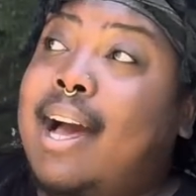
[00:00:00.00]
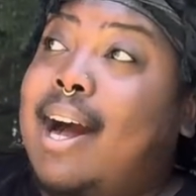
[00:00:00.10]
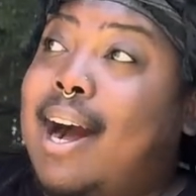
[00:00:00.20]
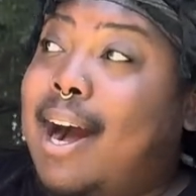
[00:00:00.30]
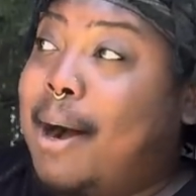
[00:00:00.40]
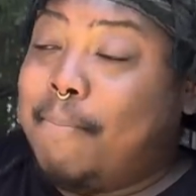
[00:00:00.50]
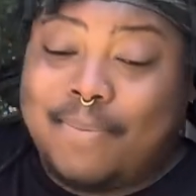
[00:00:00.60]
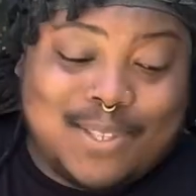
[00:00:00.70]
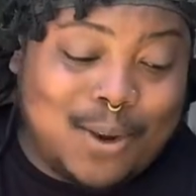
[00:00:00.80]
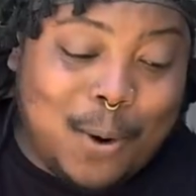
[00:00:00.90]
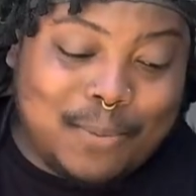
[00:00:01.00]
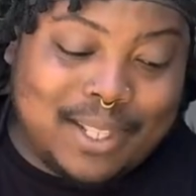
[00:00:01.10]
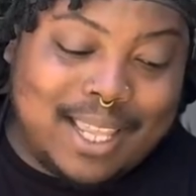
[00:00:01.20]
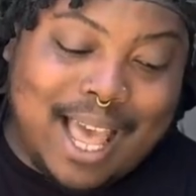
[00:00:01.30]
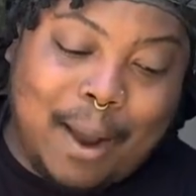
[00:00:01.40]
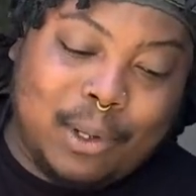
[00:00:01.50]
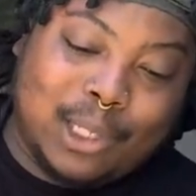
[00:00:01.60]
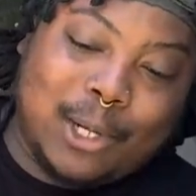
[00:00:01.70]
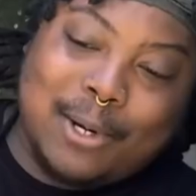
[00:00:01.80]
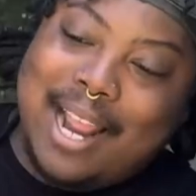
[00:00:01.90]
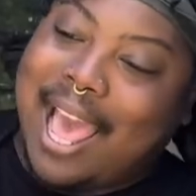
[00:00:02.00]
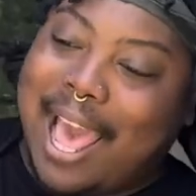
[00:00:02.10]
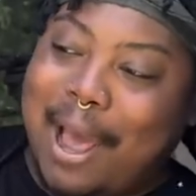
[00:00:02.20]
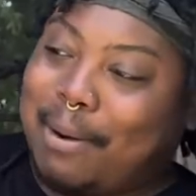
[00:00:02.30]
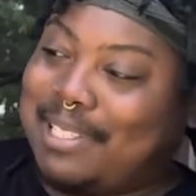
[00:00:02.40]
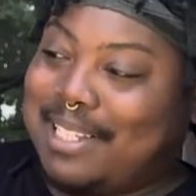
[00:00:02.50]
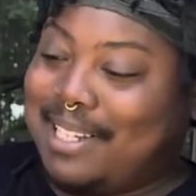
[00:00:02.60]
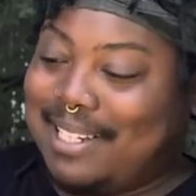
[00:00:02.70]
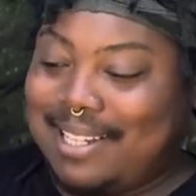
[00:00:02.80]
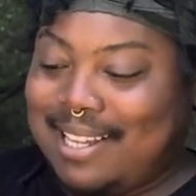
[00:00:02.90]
So hopefully I will learn how to